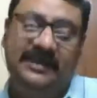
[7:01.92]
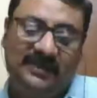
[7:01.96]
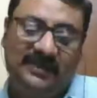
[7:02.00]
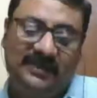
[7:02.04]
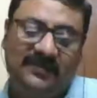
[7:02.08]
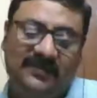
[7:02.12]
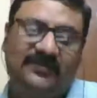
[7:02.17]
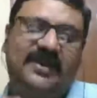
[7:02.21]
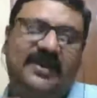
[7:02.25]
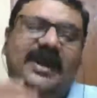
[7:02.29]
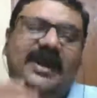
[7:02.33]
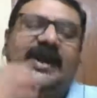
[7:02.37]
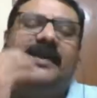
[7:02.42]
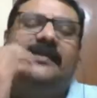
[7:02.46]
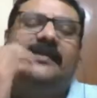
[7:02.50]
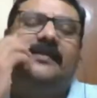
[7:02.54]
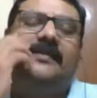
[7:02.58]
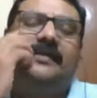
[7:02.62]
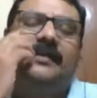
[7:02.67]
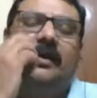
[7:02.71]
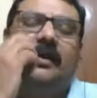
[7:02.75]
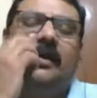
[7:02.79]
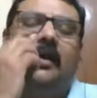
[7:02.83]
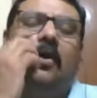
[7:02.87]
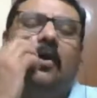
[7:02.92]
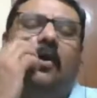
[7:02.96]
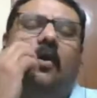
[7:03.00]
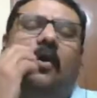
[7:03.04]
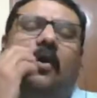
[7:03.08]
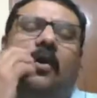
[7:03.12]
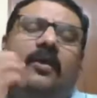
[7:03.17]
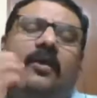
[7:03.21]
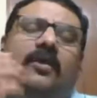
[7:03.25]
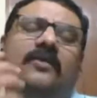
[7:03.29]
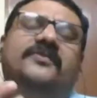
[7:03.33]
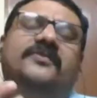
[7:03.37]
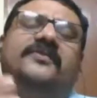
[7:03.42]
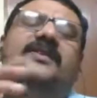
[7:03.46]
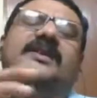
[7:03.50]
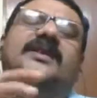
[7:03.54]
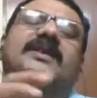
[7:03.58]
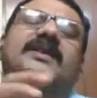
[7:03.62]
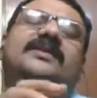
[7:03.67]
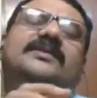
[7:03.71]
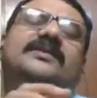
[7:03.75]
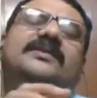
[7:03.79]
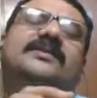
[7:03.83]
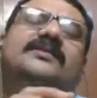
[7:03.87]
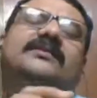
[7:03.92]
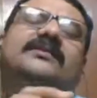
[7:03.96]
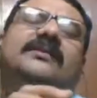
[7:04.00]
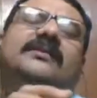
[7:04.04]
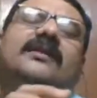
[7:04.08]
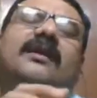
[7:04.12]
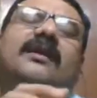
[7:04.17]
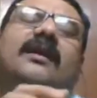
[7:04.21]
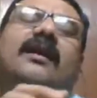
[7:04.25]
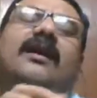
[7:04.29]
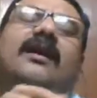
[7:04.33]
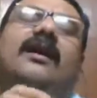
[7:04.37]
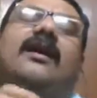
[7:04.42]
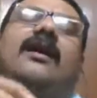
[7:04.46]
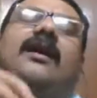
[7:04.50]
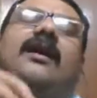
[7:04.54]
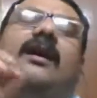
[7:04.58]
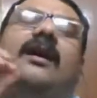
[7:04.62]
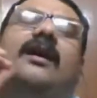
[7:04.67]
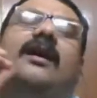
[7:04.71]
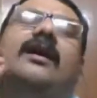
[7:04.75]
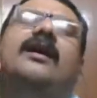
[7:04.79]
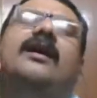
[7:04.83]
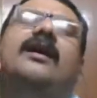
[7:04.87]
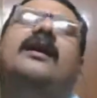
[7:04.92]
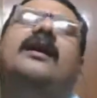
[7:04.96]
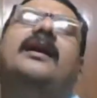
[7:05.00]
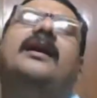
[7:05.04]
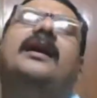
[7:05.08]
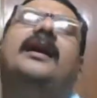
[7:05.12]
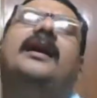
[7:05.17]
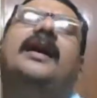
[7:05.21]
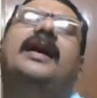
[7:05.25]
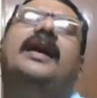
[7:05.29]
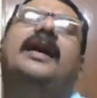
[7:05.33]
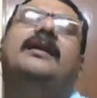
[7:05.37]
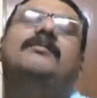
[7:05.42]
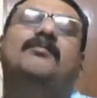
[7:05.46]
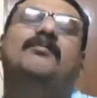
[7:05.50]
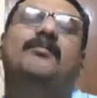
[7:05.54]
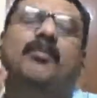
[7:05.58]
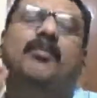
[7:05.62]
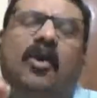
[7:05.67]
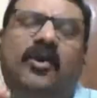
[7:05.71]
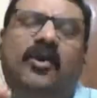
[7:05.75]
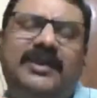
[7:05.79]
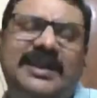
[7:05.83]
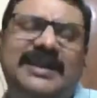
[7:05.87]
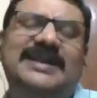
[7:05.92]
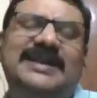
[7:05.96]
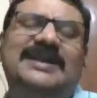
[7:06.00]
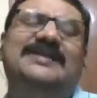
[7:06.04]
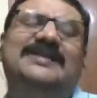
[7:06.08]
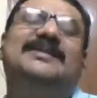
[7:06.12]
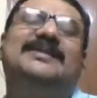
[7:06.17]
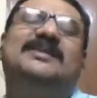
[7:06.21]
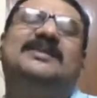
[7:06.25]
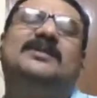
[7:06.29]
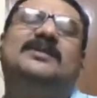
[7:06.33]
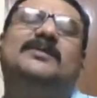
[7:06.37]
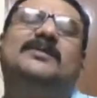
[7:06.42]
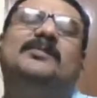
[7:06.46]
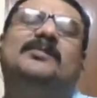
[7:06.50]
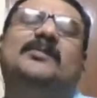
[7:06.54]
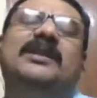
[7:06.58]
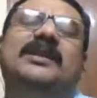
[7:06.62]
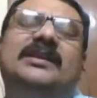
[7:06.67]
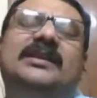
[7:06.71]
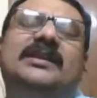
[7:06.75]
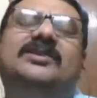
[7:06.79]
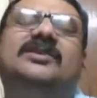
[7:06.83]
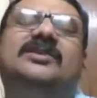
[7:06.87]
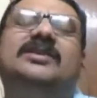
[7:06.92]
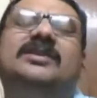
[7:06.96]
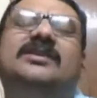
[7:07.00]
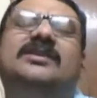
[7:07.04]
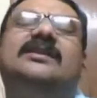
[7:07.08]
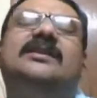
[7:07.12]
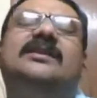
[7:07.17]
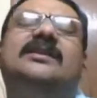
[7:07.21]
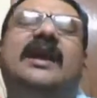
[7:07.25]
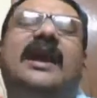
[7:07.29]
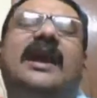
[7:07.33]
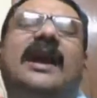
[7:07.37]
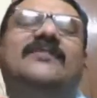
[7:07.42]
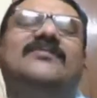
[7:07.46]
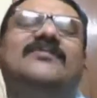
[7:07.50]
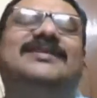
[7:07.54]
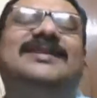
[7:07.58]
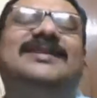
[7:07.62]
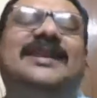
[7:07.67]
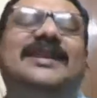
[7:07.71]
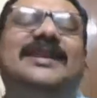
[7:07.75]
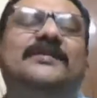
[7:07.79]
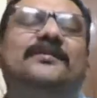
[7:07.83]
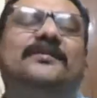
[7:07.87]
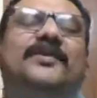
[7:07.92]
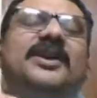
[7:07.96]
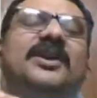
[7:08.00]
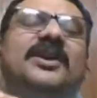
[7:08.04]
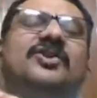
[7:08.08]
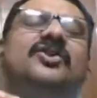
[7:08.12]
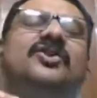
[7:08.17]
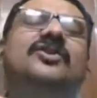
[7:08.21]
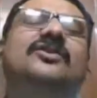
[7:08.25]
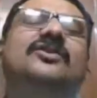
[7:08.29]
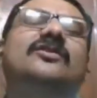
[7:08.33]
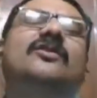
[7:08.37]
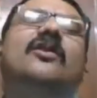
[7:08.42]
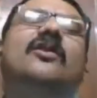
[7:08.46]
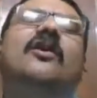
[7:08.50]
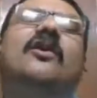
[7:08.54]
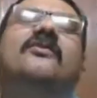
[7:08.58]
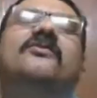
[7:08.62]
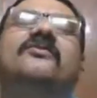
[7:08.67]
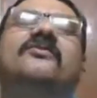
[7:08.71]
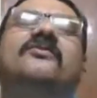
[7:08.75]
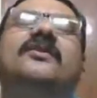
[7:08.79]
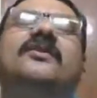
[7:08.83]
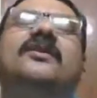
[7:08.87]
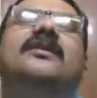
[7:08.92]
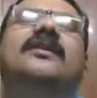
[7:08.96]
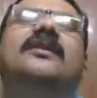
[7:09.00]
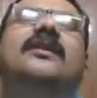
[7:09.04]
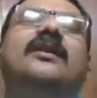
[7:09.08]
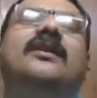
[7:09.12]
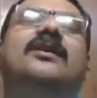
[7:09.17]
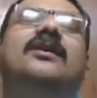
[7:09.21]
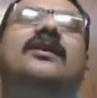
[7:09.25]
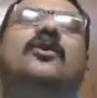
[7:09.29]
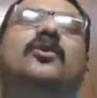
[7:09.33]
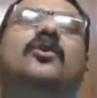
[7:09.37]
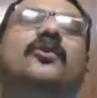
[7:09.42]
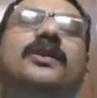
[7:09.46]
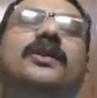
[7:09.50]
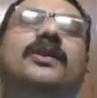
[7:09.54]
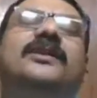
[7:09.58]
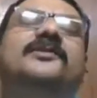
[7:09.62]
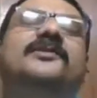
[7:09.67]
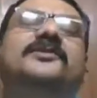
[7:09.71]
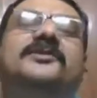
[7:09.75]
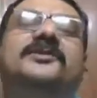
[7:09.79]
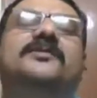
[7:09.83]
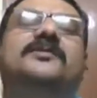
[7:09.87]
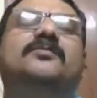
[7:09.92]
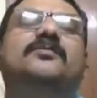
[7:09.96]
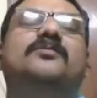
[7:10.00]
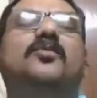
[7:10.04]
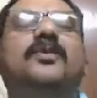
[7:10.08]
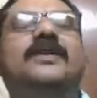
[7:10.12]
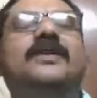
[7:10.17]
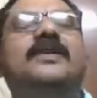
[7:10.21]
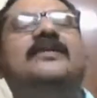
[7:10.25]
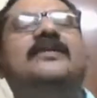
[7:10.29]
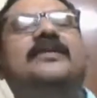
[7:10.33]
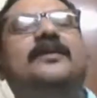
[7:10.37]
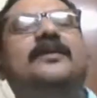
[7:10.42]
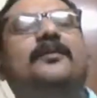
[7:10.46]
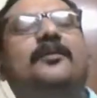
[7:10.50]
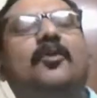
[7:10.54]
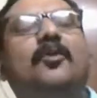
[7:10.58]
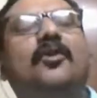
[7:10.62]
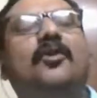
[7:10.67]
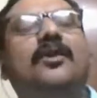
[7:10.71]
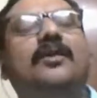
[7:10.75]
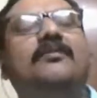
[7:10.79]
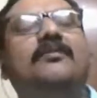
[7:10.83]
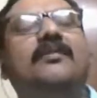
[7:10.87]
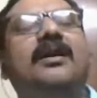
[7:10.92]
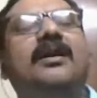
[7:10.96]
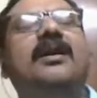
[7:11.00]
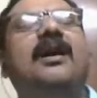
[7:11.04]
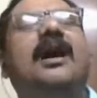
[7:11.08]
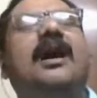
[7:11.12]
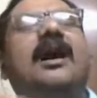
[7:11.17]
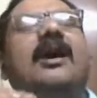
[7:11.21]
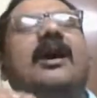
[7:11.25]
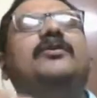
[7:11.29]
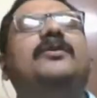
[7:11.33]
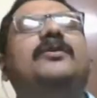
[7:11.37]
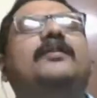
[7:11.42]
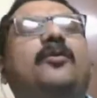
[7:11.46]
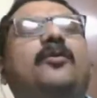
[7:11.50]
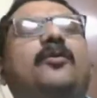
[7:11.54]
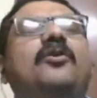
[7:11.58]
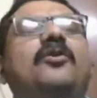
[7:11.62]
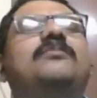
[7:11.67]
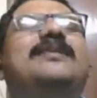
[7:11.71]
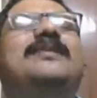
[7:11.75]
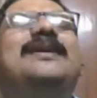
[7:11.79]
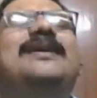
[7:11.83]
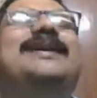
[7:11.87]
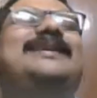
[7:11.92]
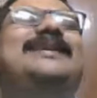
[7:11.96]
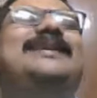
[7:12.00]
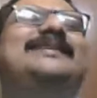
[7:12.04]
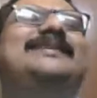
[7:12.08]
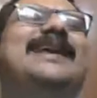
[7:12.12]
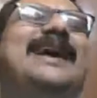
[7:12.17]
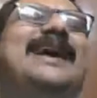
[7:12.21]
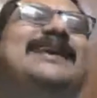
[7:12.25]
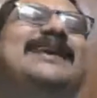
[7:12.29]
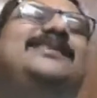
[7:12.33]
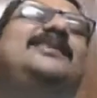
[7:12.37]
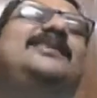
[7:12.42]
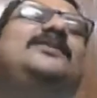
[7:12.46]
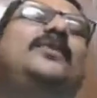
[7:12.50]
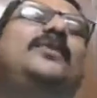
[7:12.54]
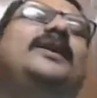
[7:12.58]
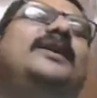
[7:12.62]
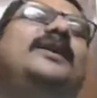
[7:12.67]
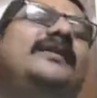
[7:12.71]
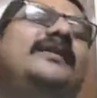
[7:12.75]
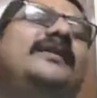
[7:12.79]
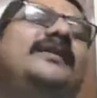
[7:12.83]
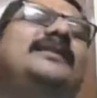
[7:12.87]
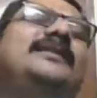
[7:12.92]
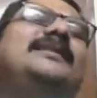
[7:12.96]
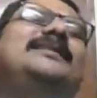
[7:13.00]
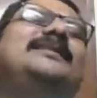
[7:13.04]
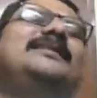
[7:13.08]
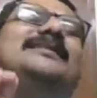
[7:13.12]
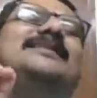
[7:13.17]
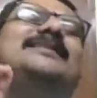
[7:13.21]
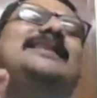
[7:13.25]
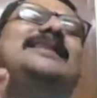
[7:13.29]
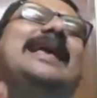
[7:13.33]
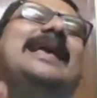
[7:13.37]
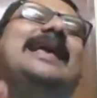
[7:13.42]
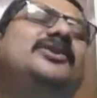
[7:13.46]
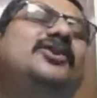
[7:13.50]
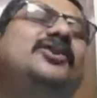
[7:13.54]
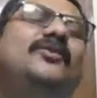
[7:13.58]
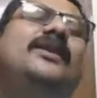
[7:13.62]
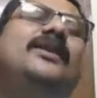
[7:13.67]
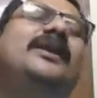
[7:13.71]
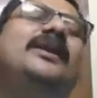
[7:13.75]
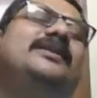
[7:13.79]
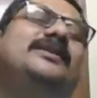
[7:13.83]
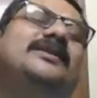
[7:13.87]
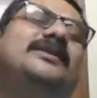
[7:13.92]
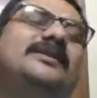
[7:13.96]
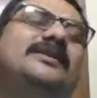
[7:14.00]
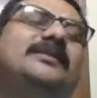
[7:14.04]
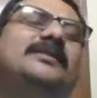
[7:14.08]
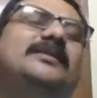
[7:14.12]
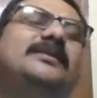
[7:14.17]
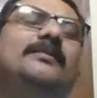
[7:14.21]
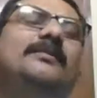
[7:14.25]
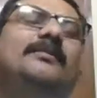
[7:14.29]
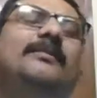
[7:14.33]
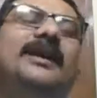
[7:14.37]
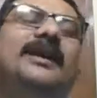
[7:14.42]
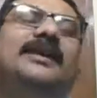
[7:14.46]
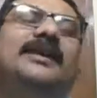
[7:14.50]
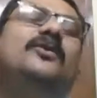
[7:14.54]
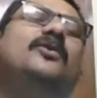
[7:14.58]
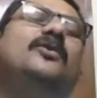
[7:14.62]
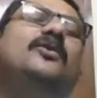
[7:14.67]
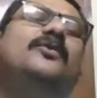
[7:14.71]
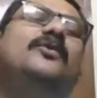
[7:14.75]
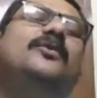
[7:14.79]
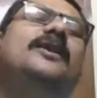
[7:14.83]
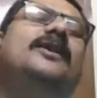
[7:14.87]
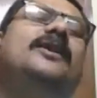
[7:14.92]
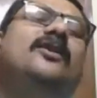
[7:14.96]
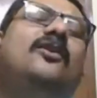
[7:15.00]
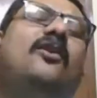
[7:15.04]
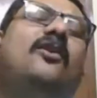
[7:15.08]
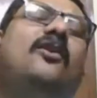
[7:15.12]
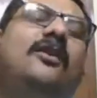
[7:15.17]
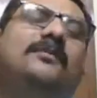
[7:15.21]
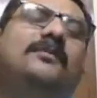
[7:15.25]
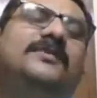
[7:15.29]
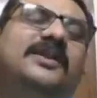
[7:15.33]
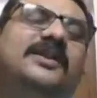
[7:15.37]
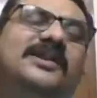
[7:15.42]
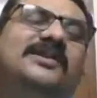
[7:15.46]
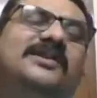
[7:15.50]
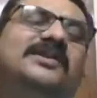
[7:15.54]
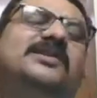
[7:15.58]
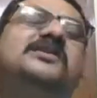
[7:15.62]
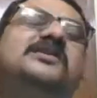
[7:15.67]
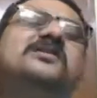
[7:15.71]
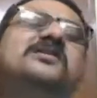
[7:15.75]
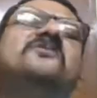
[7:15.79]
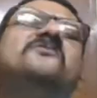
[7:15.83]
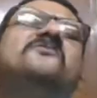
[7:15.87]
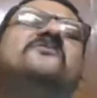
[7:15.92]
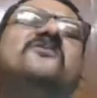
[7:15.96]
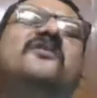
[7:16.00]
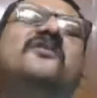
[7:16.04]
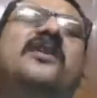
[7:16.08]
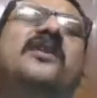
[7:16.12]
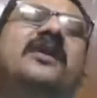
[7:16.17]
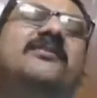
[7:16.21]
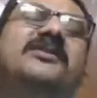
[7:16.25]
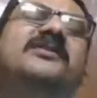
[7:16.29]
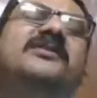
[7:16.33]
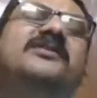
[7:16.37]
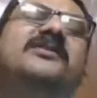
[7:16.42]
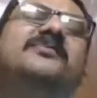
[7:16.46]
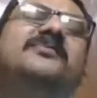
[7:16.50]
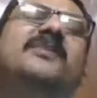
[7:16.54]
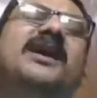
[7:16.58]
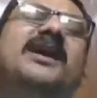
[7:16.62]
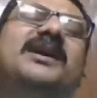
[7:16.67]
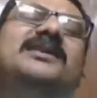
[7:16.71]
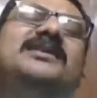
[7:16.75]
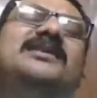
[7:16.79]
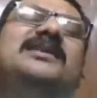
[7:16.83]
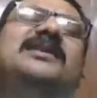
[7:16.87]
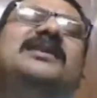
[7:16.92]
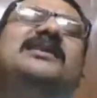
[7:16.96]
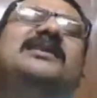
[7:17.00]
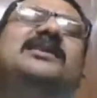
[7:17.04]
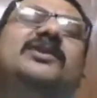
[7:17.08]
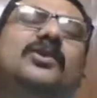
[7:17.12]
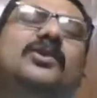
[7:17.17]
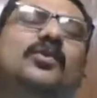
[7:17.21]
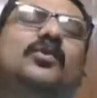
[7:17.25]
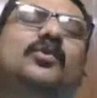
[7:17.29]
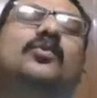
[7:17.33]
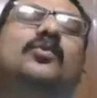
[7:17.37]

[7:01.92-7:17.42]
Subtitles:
fan, all of these embody the spirit and celebration of colonialism within the poem, how the poem is, as it were, saturated by colonial objects, forever reminding you